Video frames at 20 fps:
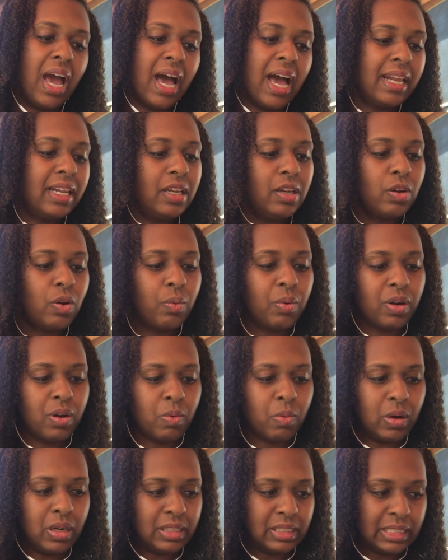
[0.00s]
I didn't know what
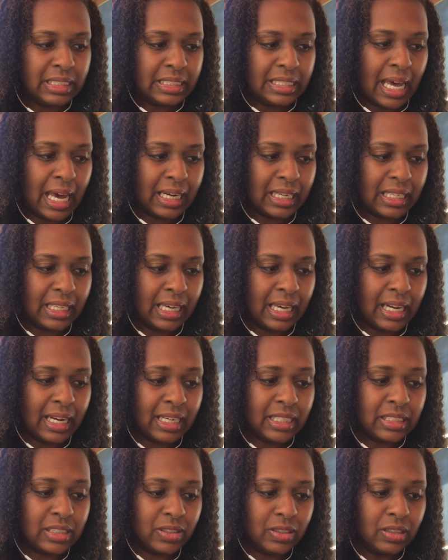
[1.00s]
it was exactly, and
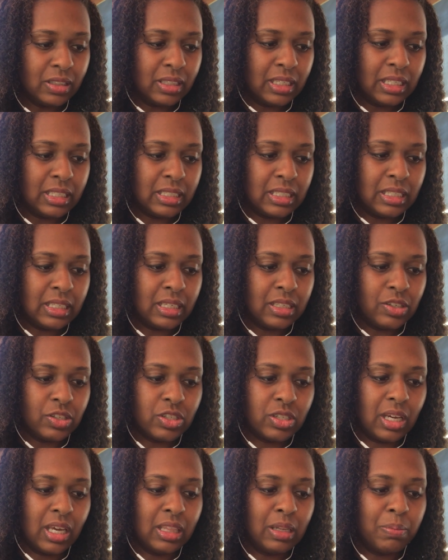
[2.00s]
I certainly didn't
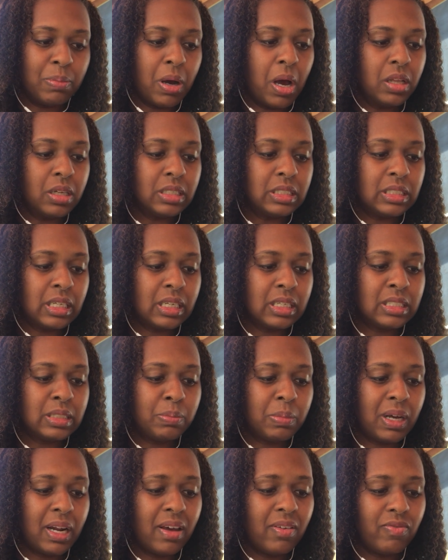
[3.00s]
understand the
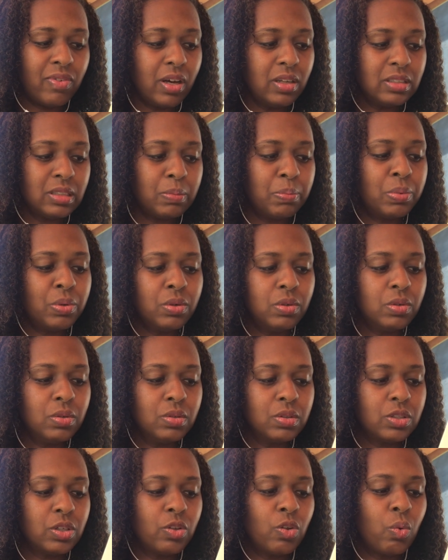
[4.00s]
politics, but I felt a
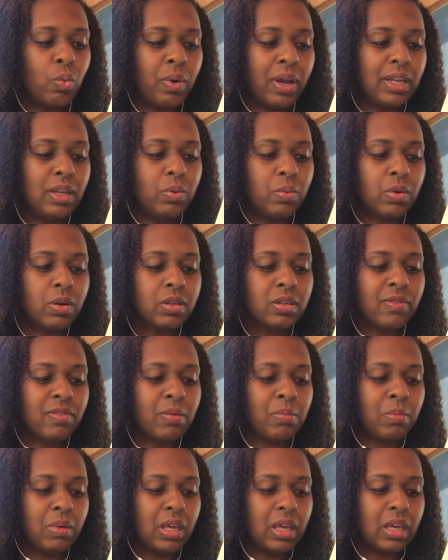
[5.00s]
pull to the weighty world of
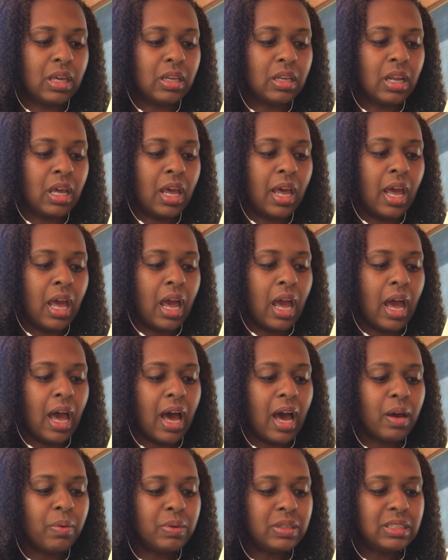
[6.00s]
the men.
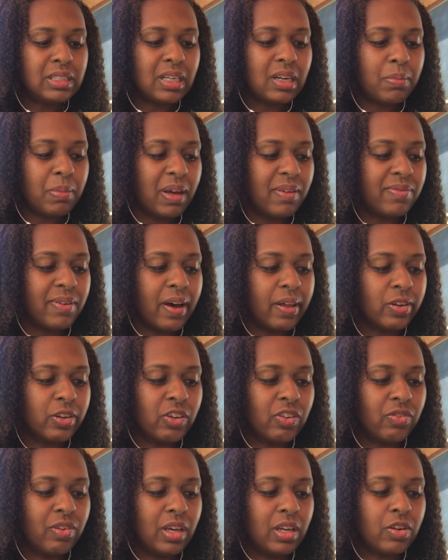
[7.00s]
I would sit at my
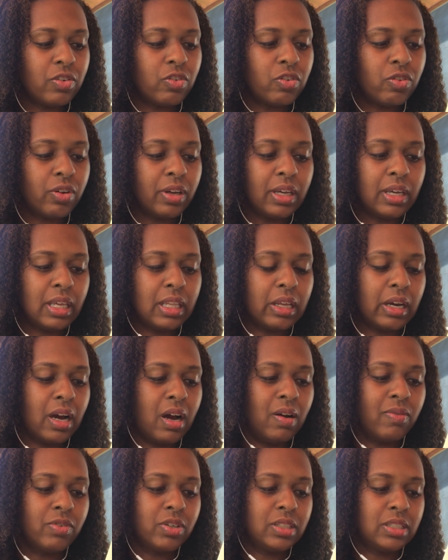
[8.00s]
father's feet and drink in the
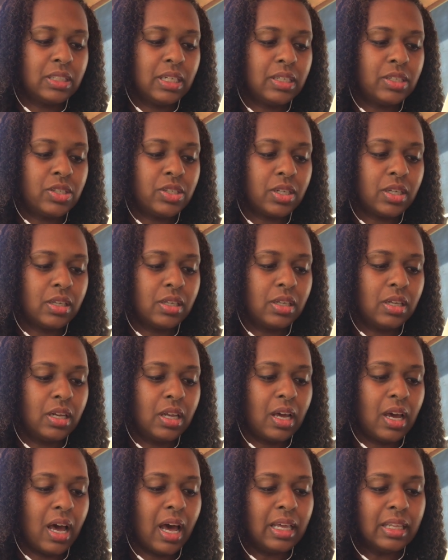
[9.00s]
conversation.
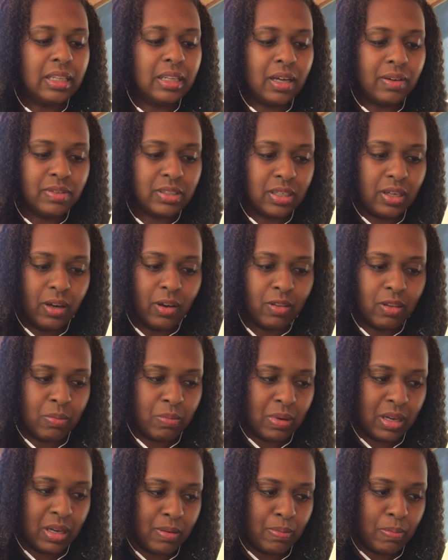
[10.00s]
I loved to hear the
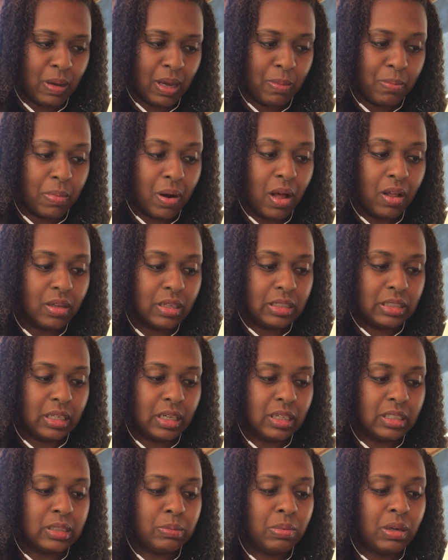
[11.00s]
debate
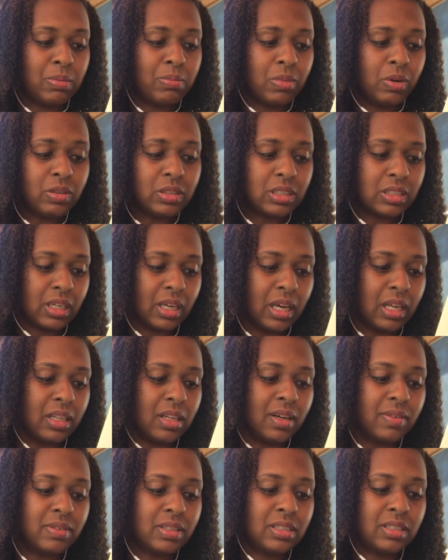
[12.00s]
politics, but mostly I
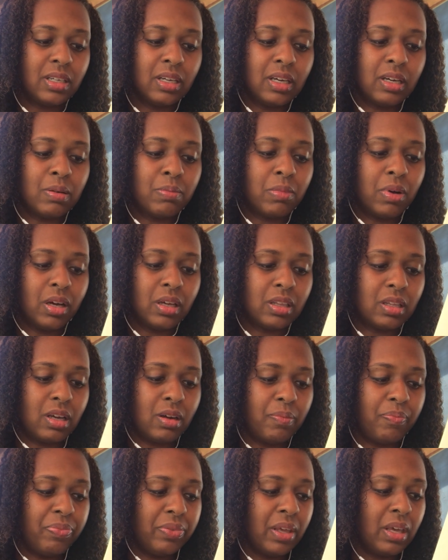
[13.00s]
loved sitting among
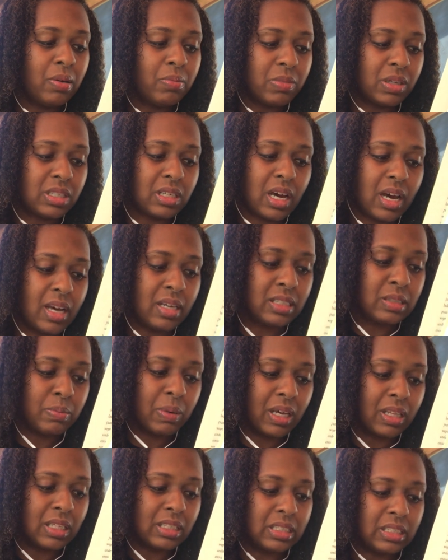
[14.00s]
them, hypnotized
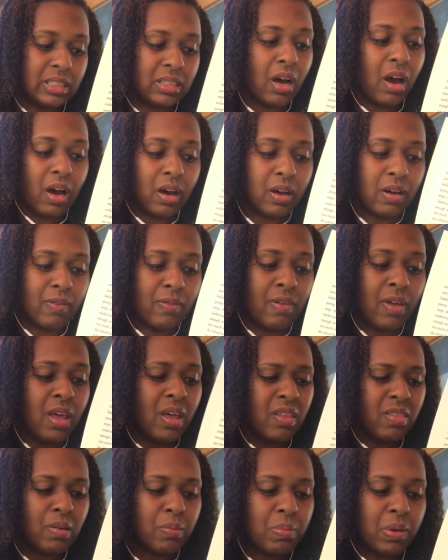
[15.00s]
by this talk of
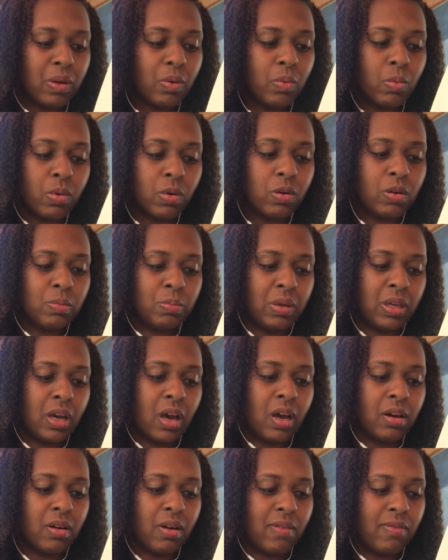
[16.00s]
the big world
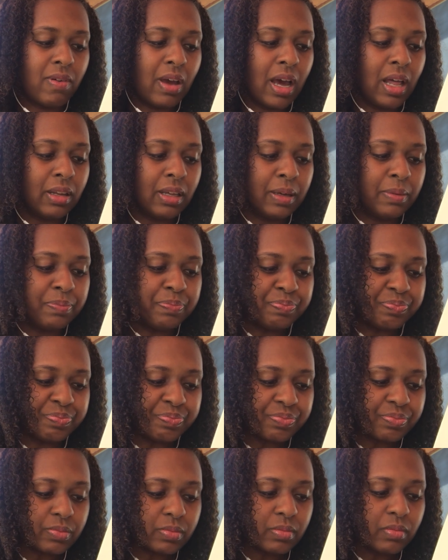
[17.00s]
beyond our valley.
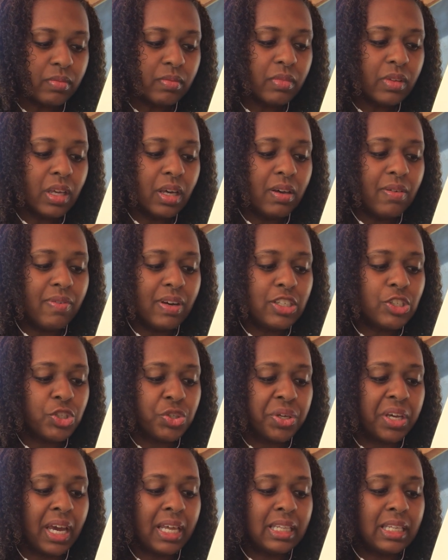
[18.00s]

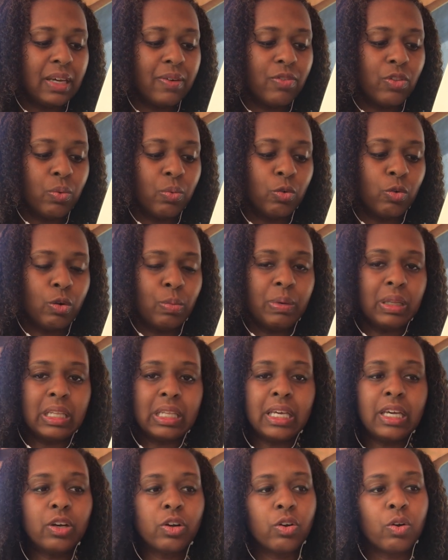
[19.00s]
Eventually, I'd leave the room
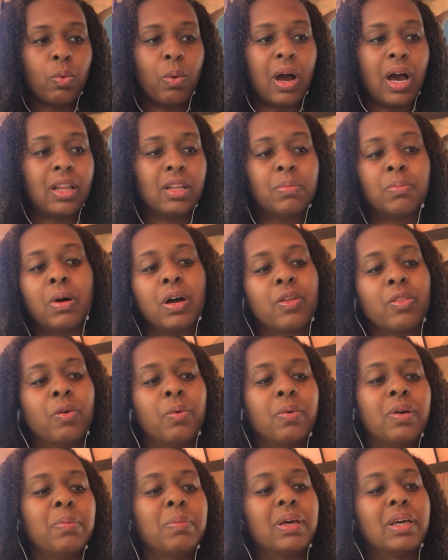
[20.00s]
and linger a while among
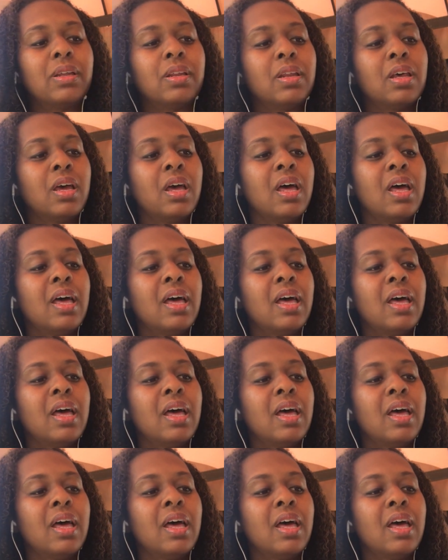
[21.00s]
the women.